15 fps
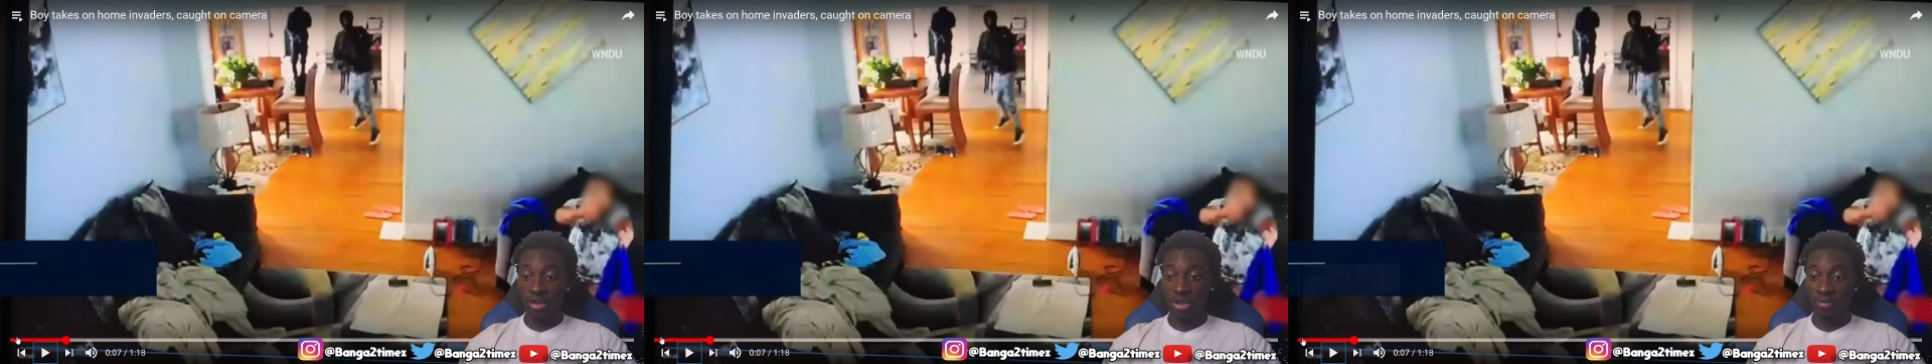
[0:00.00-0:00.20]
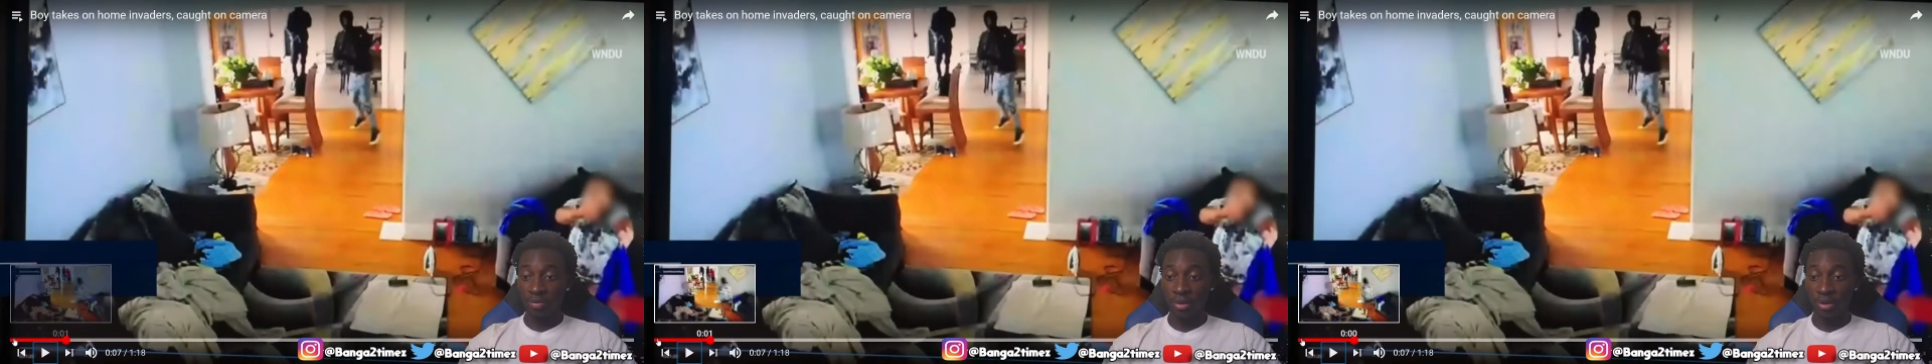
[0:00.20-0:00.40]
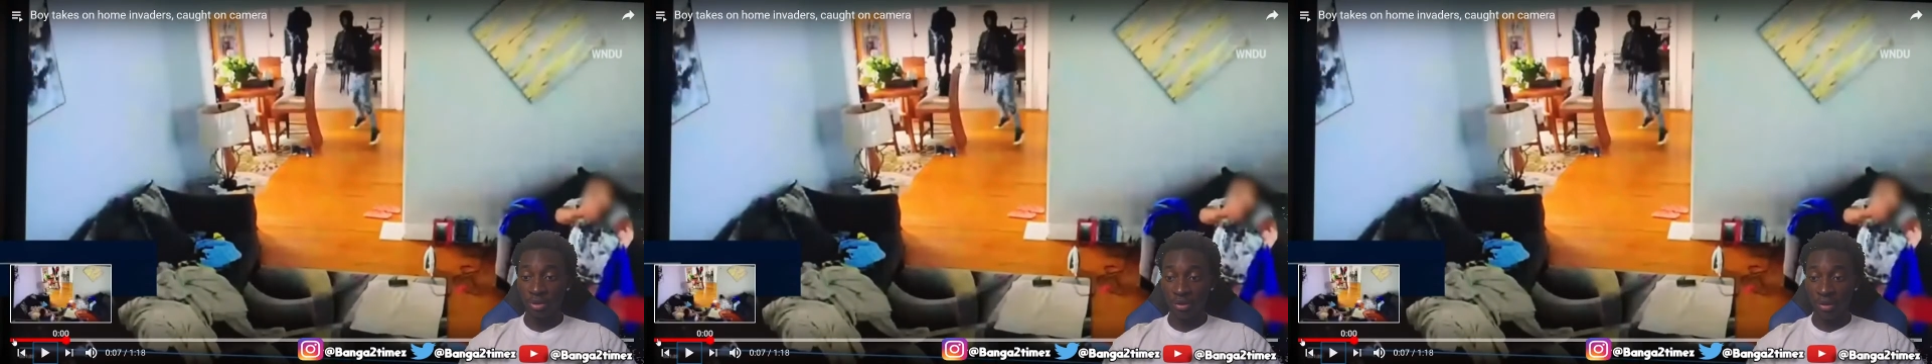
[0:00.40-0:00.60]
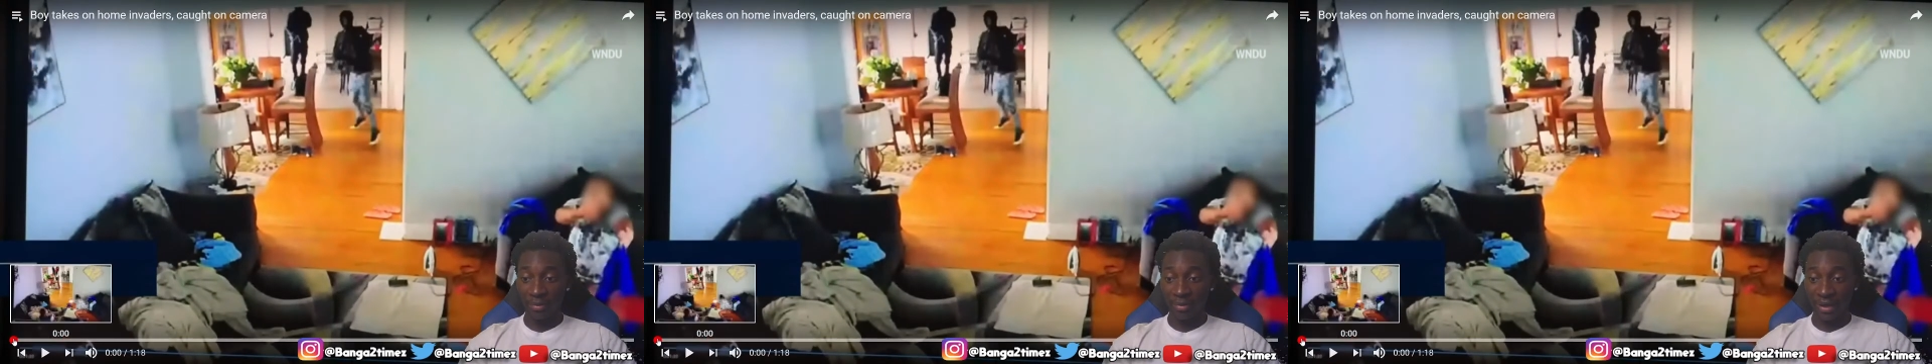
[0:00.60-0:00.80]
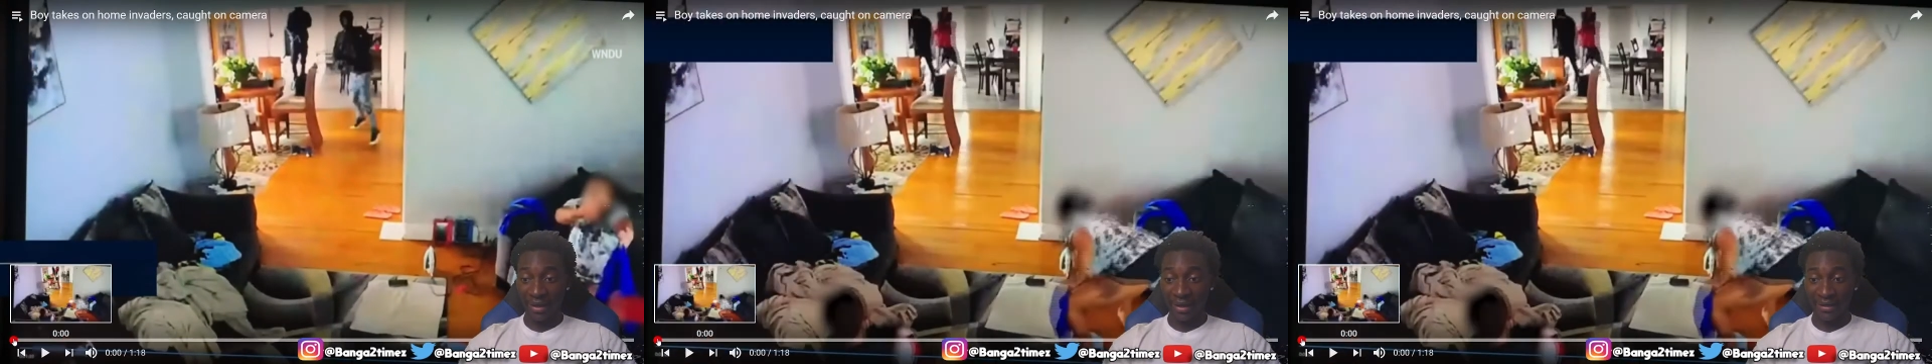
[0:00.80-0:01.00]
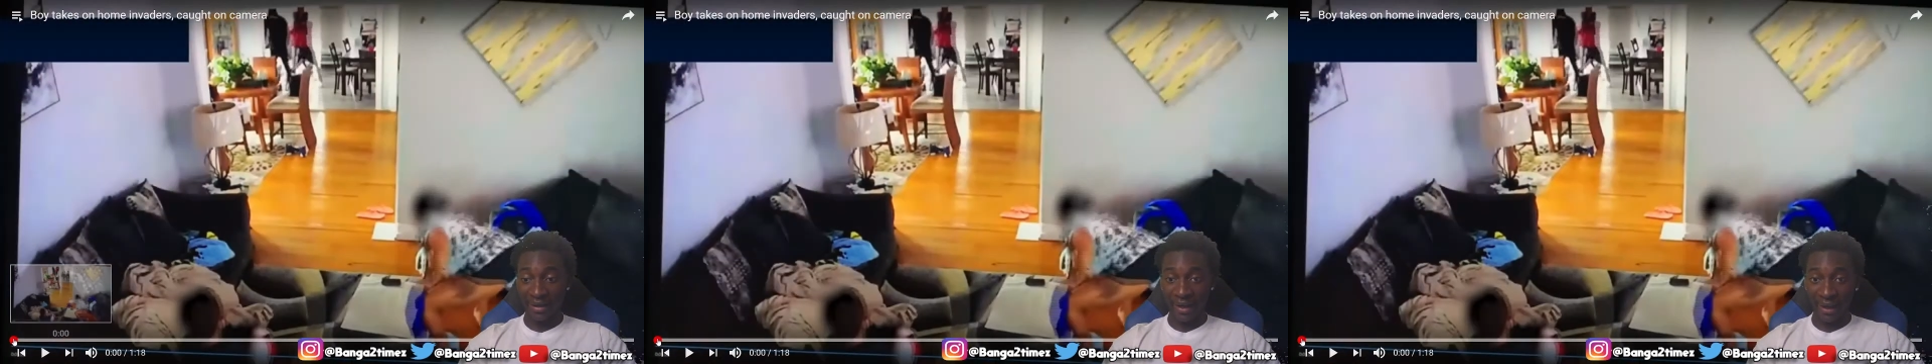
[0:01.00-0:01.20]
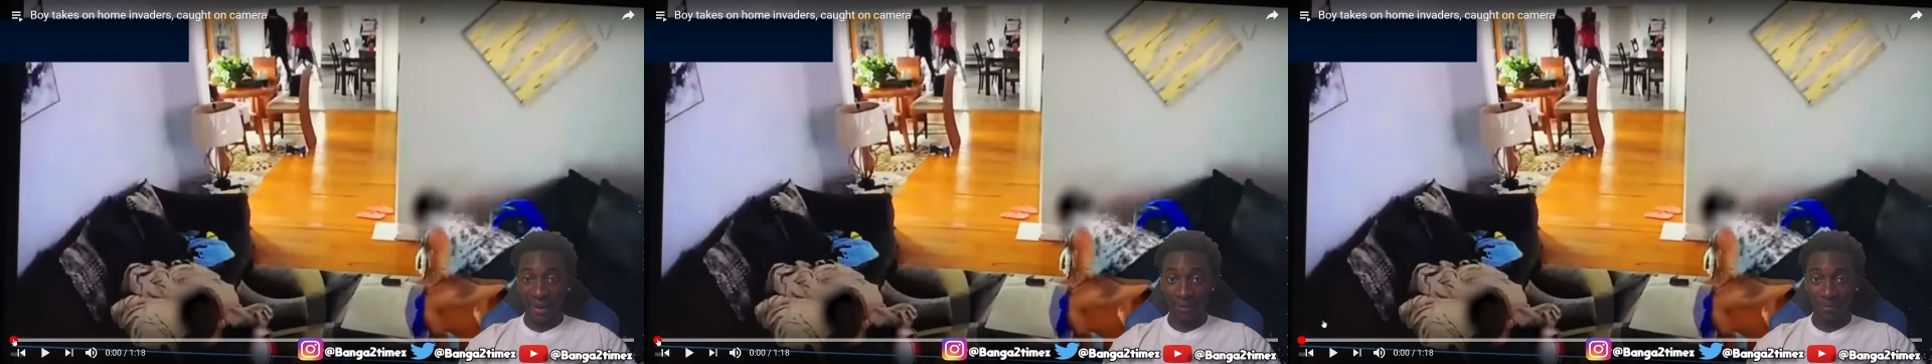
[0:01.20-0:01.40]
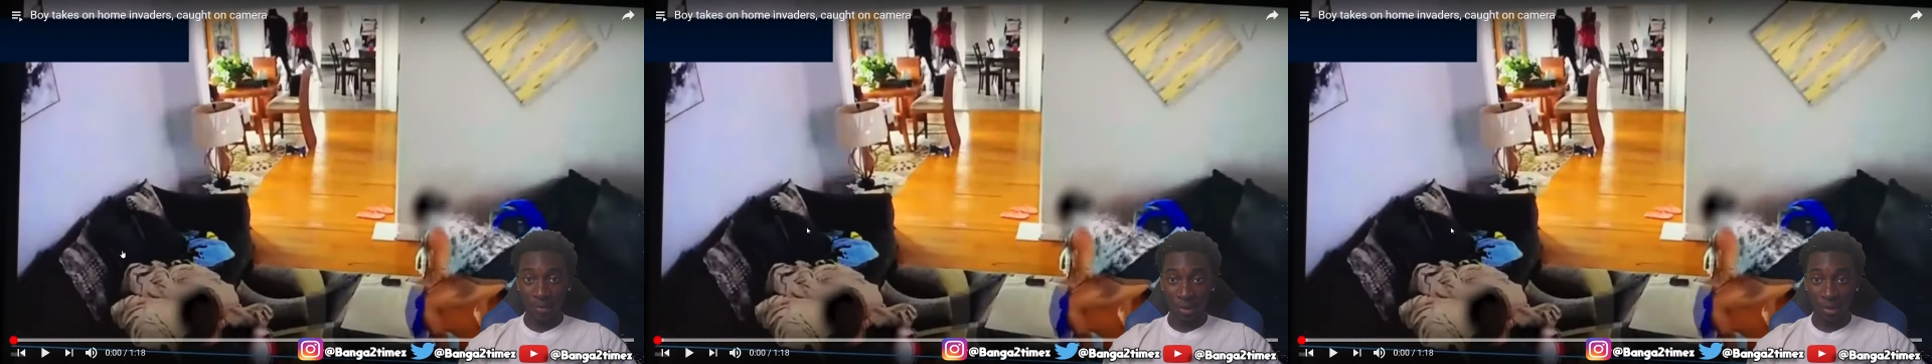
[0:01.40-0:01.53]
just pulled up like that,